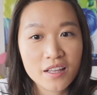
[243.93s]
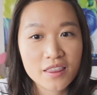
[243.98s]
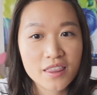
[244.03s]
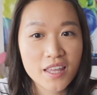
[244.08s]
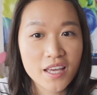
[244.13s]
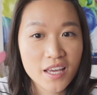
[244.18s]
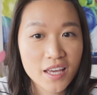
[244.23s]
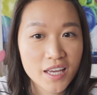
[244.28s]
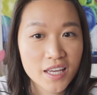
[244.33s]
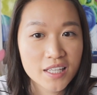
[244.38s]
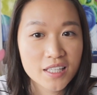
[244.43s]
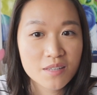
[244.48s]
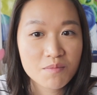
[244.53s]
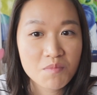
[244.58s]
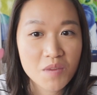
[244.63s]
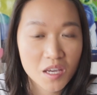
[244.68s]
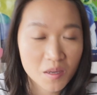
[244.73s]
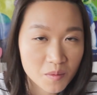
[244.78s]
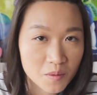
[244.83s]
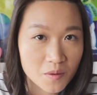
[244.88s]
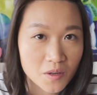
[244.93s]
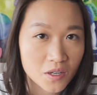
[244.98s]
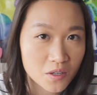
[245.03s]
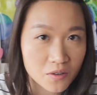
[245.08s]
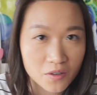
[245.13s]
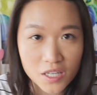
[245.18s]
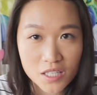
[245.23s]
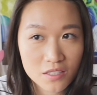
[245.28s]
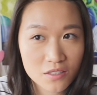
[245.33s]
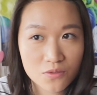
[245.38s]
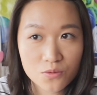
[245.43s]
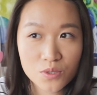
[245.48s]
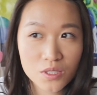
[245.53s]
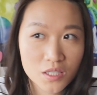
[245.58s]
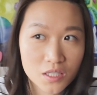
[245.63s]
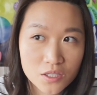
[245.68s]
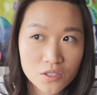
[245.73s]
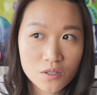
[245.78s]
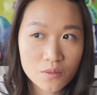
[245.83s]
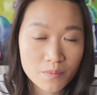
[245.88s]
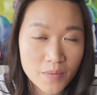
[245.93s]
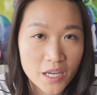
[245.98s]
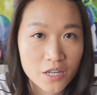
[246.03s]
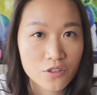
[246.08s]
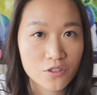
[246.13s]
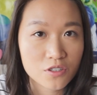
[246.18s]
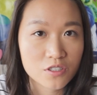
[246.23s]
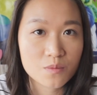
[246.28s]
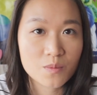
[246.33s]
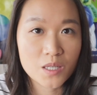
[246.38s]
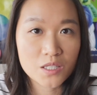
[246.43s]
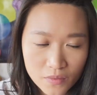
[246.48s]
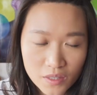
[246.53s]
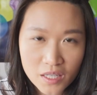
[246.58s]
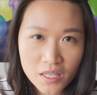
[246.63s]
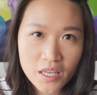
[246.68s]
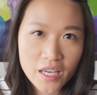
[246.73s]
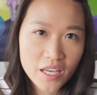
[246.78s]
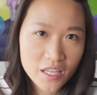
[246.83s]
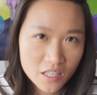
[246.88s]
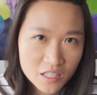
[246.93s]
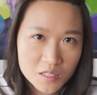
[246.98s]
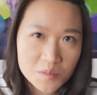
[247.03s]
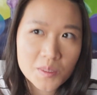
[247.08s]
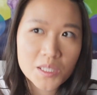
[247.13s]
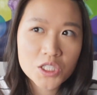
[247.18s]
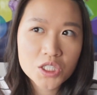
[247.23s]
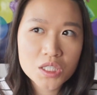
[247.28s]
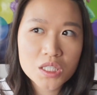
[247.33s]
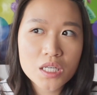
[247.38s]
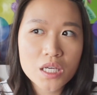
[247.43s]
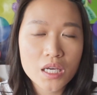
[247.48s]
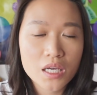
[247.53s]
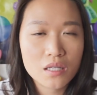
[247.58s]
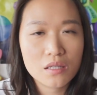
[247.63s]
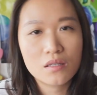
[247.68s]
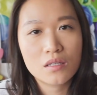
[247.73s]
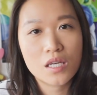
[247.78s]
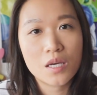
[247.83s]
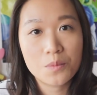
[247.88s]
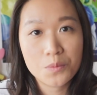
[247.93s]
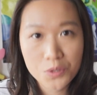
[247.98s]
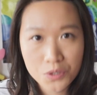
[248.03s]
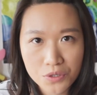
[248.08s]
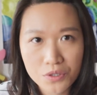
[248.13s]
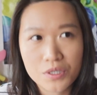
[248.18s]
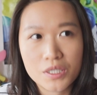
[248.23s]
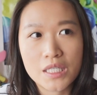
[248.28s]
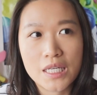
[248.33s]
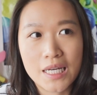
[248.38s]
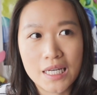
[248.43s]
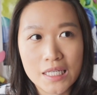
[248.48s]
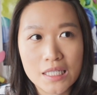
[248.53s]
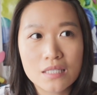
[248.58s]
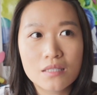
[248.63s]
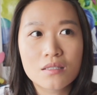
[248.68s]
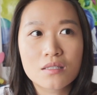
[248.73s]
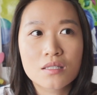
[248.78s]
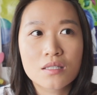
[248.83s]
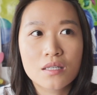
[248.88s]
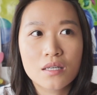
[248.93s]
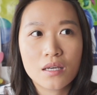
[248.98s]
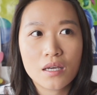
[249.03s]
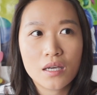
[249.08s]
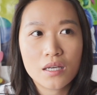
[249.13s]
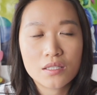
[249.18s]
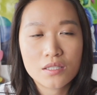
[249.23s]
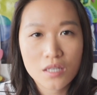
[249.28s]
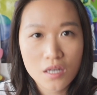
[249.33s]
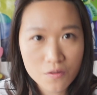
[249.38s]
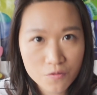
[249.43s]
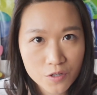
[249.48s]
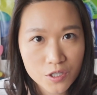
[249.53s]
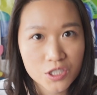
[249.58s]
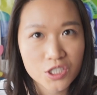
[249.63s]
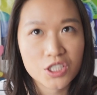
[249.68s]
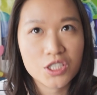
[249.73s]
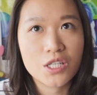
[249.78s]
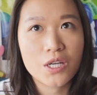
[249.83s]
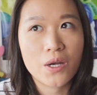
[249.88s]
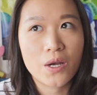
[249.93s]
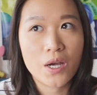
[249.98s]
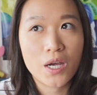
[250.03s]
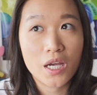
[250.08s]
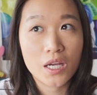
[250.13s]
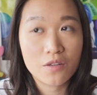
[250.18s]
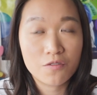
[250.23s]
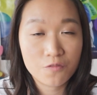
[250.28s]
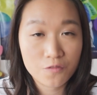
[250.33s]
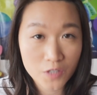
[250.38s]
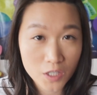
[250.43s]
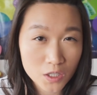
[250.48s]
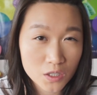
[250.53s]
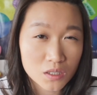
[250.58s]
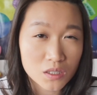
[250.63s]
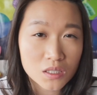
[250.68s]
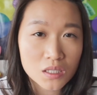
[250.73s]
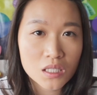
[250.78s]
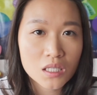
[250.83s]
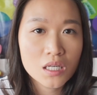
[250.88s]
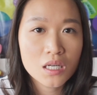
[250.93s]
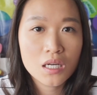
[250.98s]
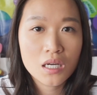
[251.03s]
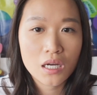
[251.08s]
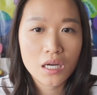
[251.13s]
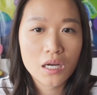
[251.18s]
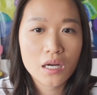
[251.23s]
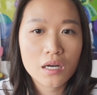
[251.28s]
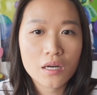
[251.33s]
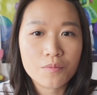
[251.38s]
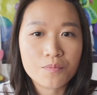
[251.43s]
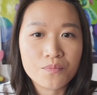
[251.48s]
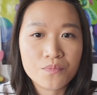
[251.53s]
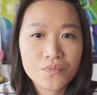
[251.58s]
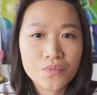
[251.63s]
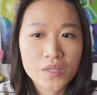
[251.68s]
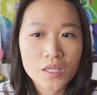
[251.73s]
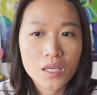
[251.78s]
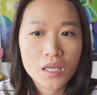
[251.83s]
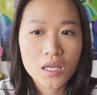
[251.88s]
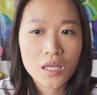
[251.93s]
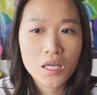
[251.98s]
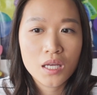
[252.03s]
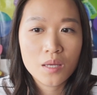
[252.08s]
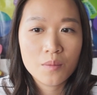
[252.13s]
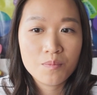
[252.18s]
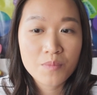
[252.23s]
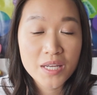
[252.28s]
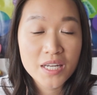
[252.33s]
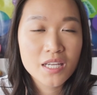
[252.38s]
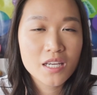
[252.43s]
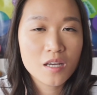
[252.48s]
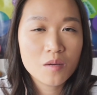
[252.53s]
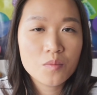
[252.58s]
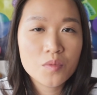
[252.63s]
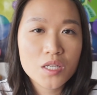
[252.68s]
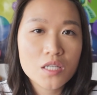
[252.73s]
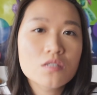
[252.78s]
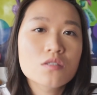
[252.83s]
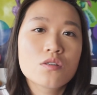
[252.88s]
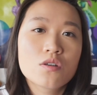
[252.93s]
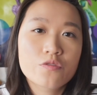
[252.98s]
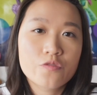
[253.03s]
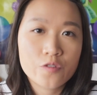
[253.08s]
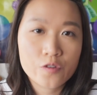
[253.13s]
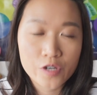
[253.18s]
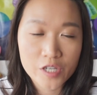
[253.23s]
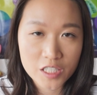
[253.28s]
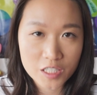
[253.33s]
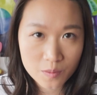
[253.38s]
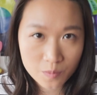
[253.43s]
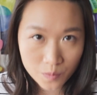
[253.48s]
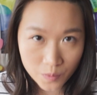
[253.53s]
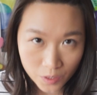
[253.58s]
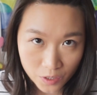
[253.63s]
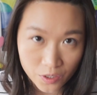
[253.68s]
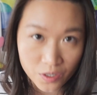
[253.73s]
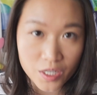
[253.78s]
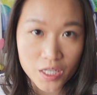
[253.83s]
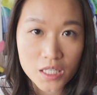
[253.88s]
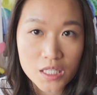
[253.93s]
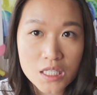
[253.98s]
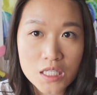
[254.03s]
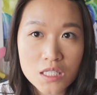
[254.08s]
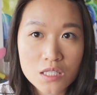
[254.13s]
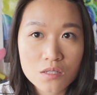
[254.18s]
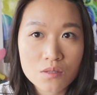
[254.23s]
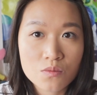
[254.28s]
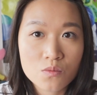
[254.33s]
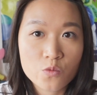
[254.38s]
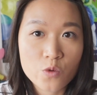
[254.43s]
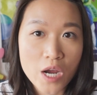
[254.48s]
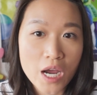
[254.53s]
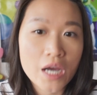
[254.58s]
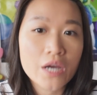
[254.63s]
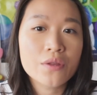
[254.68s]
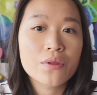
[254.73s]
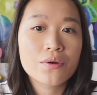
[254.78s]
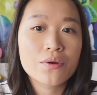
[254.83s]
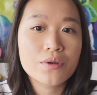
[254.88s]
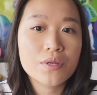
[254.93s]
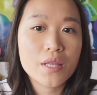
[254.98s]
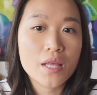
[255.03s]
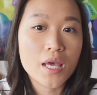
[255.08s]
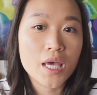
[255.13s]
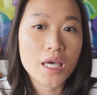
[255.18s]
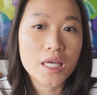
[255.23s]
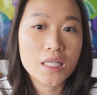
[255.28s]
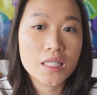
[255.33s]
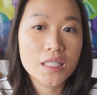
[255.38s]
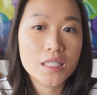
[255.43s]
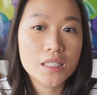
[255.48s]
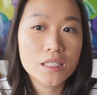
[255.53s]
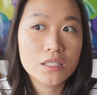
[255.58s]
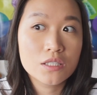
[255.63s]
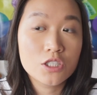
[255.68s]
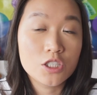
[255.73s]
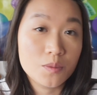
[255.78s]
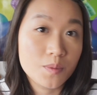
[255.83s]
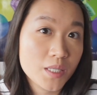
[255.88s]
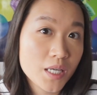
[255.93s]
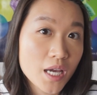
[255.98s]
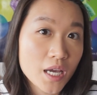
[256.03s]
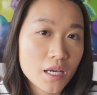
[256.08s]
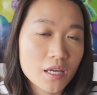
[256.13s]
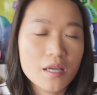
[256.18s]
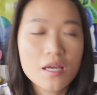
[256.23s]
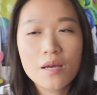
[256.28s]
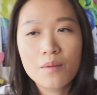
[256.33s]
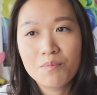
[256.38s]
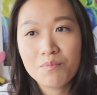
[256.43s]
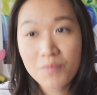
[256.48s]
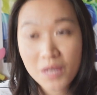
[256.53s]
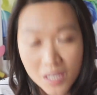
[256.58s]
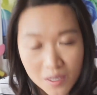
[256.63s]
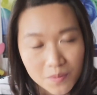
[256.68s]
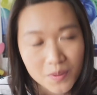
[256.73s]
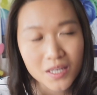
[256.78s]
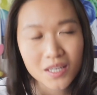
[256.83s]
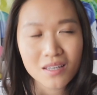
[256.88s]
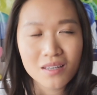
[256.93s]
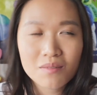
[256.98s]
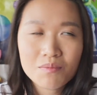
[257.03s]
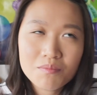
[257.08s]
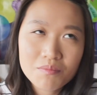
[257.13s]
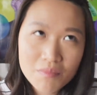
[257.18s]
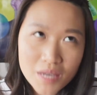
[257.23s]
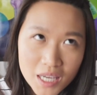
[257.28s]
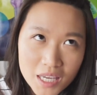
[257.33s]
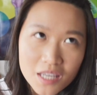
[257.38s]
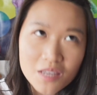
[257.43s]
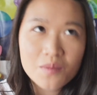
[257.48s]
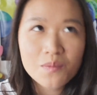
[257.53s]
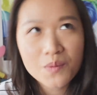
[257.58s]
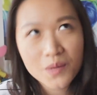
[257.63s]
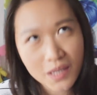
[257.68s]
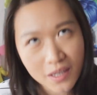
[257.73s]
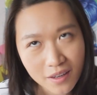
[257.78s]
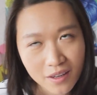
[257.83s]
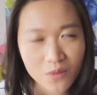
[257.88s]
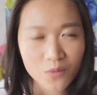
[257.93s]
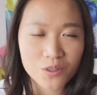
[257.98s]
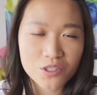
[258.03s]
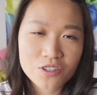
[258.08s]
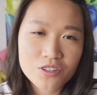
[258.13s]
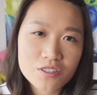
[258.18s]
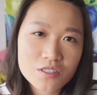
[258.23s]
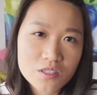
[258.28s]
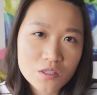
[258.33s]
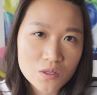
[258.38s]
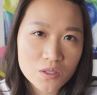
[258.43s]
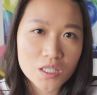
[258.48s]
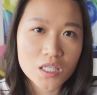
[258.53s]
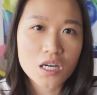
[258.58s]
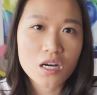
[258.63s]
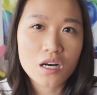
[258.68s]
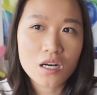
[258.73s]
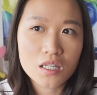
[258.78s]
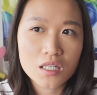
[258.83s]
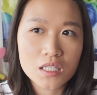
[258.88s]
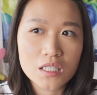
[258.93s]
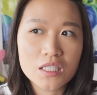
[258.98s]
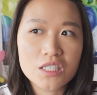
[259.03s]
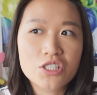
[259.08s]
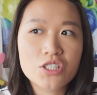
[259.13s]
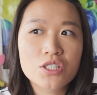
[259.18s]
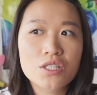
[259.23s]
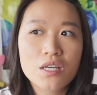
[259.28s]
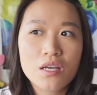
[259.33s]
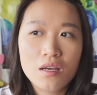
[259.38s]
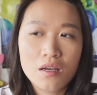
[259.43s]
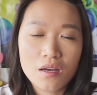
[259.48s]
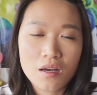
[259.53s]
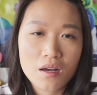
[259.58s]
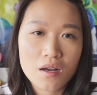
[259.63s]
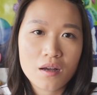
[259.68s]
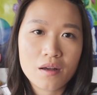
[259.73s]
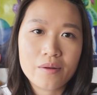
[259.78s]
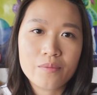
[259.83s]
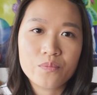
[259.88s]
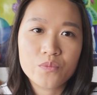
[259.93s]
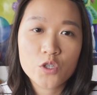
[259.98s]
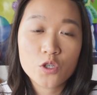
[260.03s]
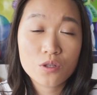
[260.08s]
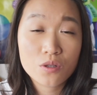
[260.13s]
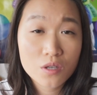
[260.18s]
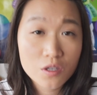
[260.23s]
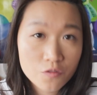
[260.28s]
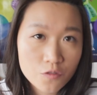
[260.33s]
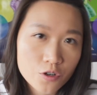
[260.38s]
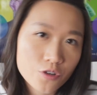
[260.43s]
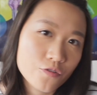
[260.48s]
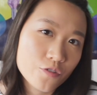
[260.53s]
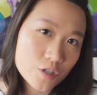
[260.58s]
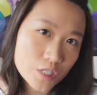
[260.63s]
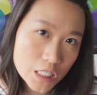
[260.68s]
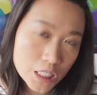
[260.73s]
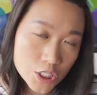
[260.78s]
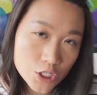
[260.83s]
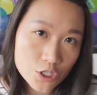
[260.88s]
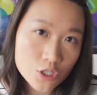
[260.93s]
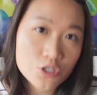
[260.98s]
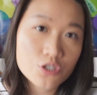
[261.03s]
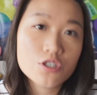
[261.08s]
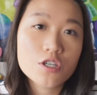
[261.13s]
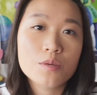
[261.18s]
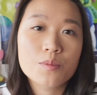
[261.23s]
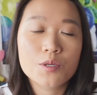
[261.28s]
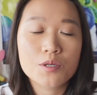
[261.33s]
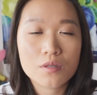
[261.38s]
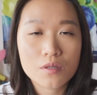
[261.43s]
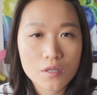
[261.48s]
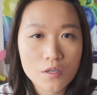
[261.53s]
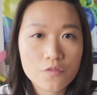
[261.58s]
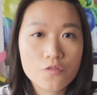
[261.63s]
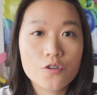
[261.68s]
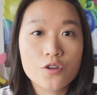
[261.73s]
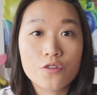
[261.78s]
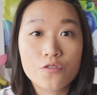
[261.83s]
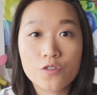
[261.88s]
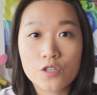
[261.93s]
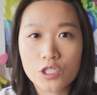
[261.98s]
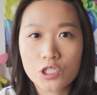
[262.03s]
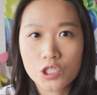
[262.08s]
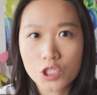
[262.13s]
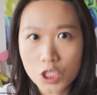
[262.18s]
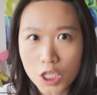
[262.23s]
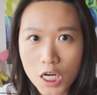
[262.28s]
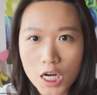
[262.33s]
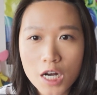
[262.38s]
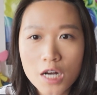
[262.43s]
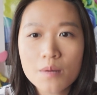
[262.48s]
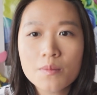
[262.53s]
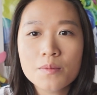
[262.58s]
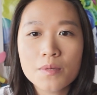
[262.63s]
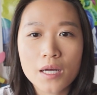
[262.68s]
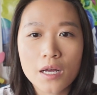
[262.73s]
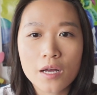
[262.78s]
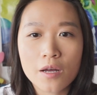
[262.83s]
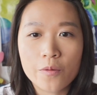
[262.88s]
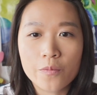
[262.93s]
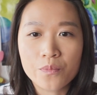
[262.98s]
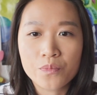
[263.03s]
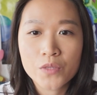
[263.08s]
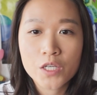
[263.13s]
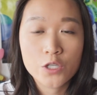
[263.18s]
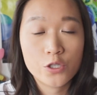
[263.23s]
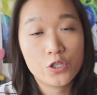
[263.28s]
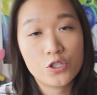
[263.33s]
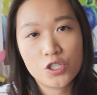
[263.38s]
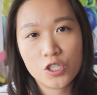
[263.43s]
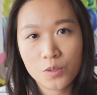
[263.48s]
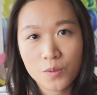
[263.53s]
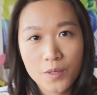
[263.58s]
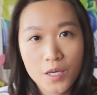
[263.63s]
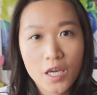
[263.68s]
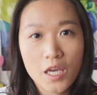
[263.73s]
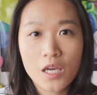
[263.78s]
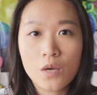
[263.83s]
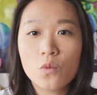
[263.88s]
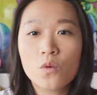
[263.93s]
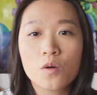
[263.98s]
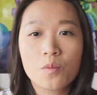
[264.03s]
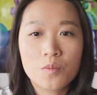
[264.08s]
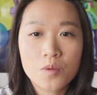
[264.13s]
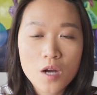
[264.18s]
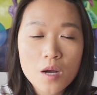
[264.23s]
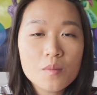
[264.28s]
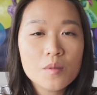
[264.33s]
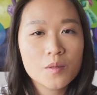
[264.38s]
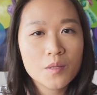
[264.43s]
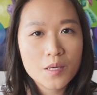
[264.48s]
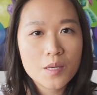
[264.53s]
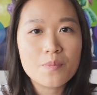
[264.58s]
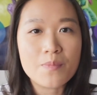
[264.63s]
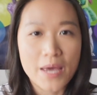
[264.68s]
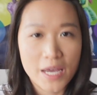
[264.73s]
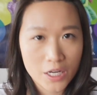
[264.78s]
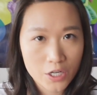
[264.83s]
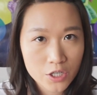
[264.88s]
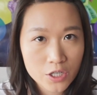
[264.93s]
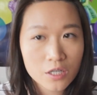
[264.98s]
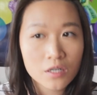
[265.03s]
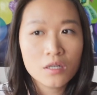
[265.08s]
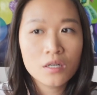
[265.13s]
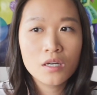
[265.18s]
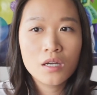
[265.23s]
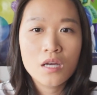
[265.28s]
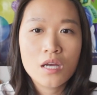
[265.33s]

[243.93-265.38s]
then maybe my grades really don't matter as much. And especially in computer science, software engineering field, um, many companies look for experience rather than G P A. Maybe, maybe when you're still in college, um, you're looking for your first internship, you're looking for your first job, um, your G P A will probably matter.